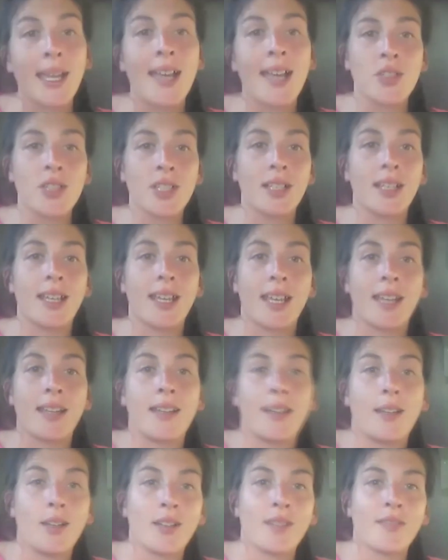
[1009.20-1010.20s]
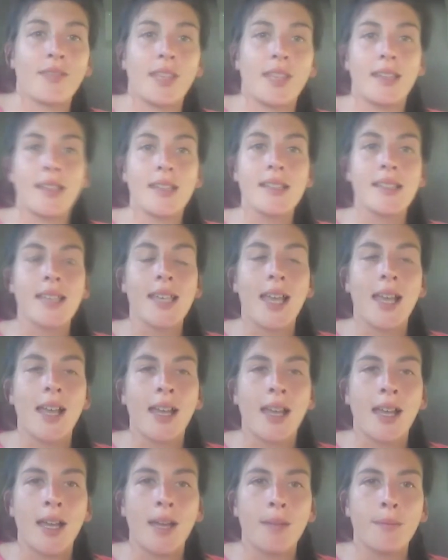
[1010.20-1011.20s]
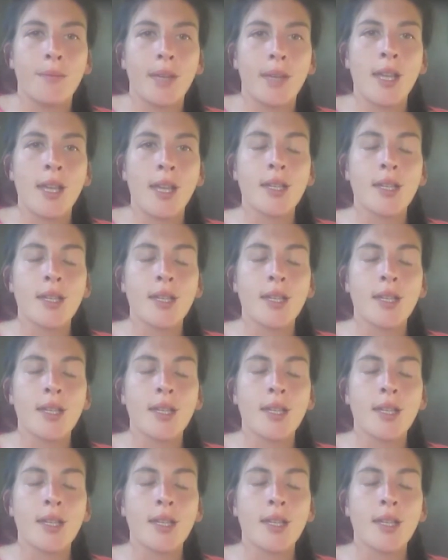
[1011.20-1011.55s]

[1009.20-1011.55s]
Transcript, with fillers: actually get a lot of these. Um,